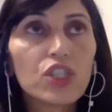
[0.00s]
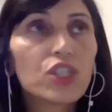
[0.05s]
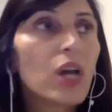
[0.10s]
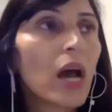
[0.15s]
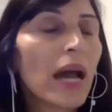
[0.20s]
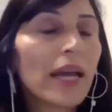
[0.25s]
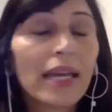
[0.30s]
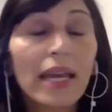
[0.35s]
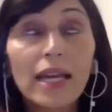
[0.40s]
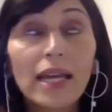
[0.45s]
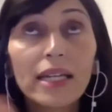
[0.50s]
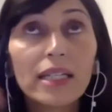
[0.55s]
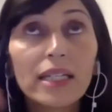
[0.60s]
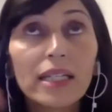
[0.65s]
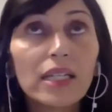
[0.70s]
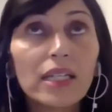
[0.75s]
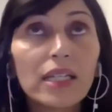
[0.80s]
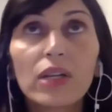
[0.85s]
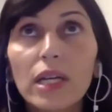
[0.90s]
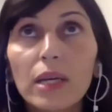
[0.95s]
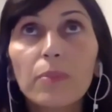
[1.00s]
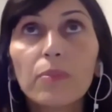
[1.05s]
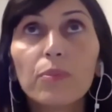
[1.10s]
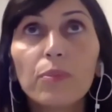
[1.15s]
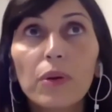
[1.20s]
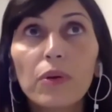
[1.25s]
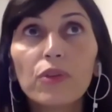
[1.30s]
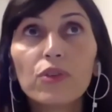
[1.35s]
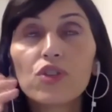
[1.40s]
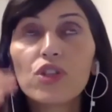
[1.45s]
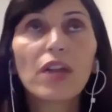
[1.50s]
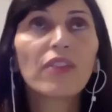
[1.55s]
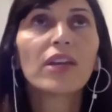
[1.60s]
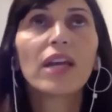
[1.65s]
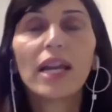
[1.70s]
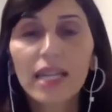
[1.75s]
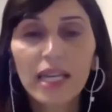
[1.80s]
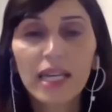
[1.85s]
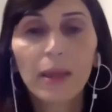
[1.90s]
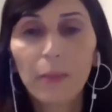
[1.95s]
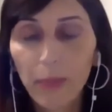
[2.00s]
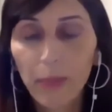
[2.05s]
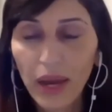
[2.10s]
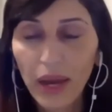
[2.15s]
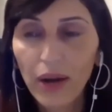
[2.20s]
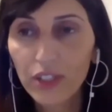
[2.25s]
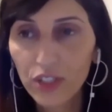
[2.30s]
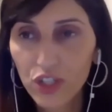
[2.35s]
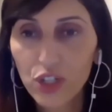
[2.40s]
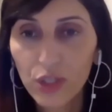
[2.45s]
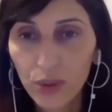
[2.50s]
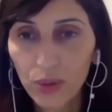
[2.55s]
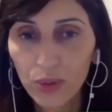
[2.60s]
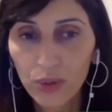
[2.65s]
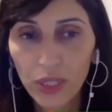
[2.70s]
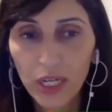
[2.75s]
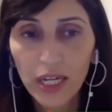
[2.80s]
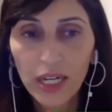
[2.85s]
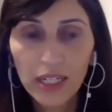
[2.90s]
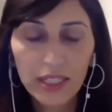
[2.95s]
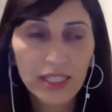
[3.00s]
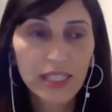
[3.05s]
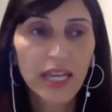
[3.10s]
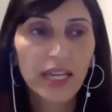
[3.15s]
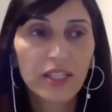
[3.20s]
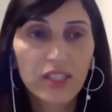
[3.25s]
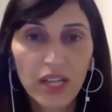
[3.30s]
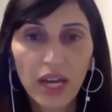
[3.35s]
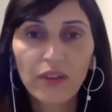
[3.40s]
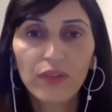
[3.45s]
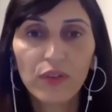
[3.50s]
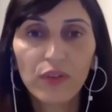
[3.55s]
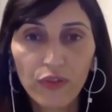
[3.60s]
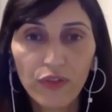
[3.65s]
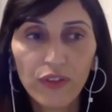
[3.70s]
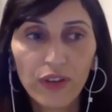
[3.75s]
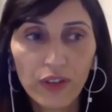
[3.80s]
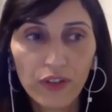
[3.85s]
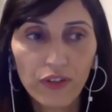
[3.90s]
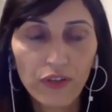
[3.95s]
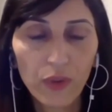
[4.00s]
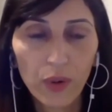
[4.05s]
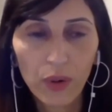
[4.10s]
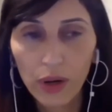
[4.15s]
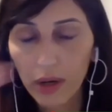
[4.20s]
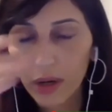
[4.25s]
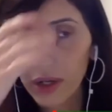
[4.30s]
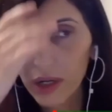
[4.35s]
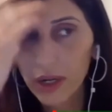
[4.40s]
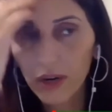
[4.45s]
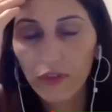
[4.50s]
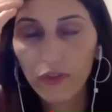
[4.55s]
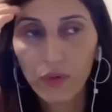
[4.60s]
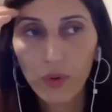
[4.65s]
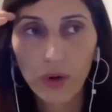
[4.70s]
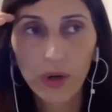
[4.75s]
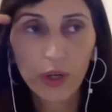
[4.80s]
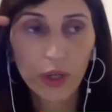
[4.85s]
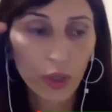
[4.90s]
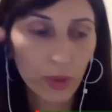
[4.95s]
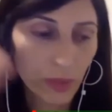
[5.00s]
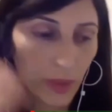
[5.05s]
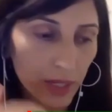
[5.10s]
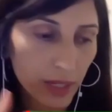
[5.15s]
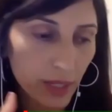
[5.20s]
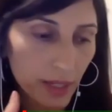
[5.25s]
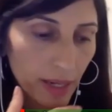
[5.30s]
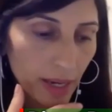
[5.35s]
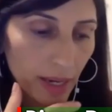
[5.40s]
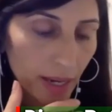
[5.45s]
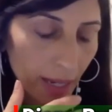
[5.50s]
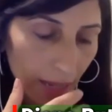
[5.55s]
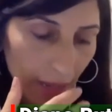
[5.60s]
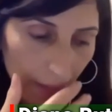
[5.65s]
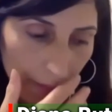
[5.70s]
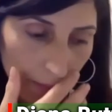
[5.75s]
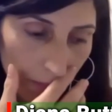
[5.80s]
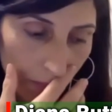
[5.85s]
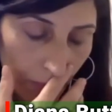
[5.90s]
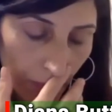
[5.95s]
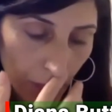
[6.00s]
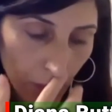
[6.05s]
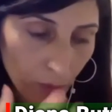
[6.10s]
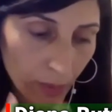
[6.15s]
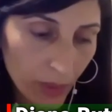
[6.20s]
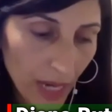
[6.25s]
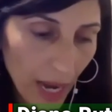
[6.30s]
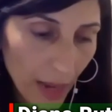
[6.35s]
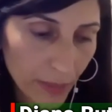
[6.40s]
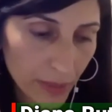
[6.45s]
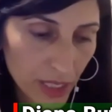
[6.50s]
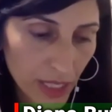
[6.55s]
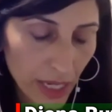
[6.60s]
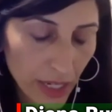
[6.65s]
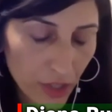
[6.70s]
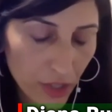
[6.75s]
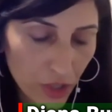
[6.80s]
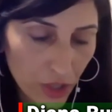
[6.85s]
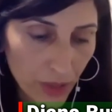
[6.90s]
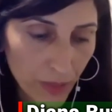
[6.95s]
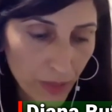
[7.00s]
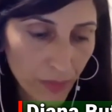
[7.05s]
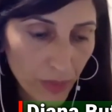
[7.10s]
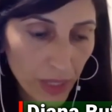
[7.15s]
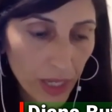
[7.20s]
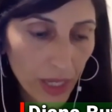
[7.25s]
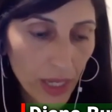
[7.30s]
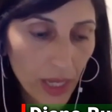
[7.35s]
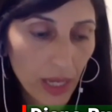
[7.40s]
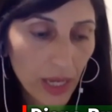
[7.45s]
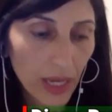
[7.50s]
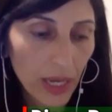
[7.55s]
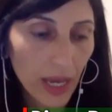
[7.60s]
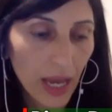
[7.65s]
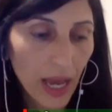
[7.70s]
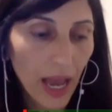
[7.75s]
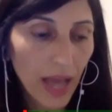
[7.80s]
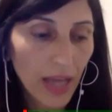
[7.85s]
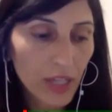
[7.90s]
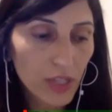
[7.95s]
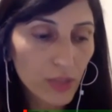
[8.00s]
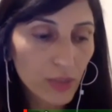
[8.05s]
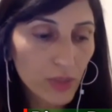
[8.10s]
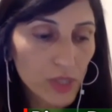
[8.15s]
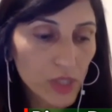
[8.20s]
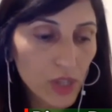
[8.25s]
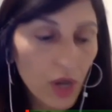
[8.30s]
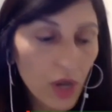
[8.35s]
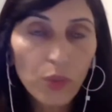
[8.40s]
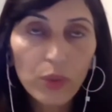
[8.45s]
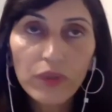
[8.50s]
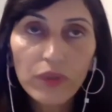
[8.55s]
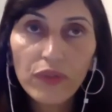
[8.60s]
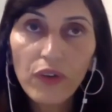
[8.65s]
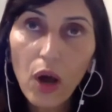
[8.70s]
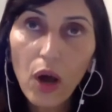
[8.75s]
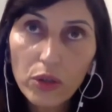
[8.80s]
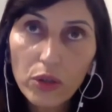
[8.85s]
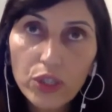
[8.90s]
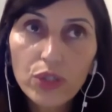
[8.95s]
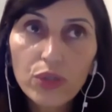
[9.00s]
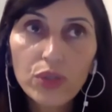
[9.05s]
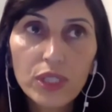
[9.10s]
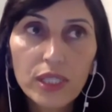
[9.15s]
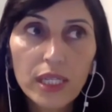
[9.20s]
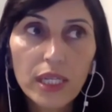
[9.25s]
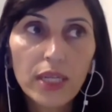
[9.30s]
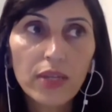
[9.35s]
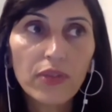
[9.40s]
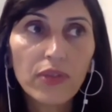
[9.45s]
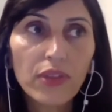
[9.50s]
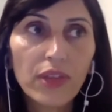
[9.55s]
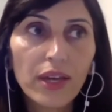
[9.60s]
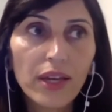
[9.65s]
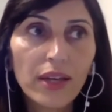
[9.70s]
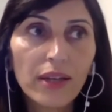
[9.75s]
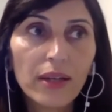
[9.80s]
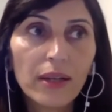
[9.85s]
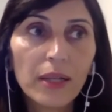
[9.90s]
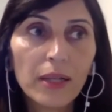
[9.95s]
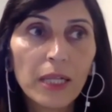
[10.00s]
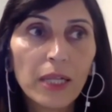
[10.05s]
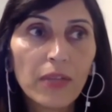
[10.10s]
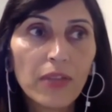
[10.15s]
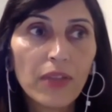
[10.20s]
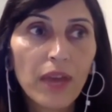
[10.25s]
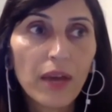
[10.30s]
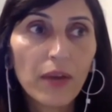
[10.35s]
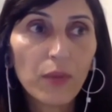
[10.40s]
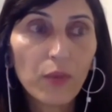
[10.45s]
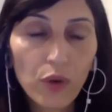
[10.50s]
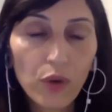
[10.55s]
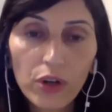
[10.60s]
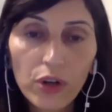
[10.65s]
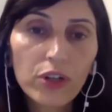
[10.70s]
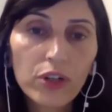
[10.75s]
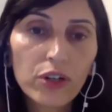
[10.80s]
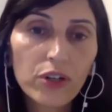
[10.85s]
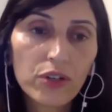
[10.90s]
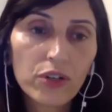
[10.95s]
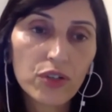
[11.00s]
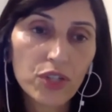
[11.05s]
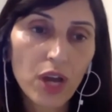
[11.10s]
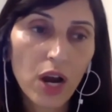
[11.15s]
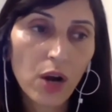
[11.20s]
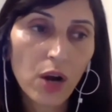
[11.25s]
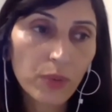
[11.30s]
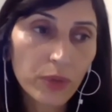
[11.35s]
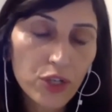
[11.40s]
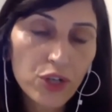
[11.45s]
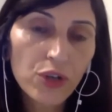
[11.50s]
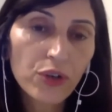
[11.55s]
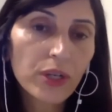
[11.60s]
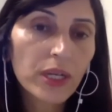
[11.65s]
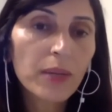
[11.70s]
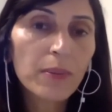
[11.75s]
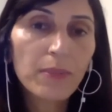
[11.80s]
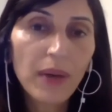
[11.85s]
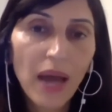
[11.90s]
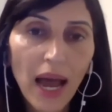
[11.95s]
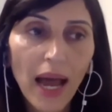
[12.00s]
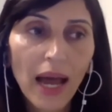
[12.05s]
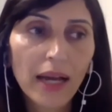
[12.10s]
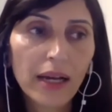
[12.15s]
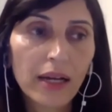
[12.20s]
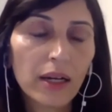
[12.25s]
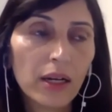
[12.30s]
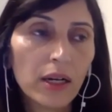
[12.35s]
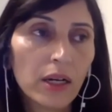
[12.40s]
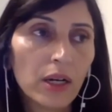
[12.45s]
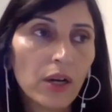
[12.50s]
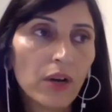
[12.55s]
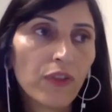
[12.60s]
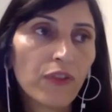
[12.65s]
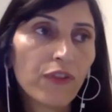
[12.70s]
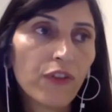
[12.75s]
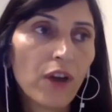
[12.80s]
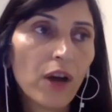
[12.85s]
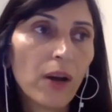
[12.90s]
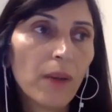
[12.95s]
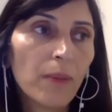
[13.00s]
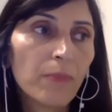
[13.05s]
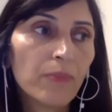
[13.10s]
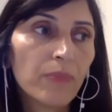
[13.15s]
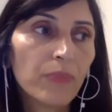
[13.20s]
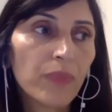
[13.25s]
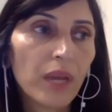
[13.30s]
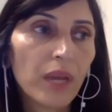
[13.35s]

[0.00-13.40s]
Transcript: I can't even, there's nothing I can compare it to say it's not even fit for human habitation. As a result, we've also seen that workers are returning back from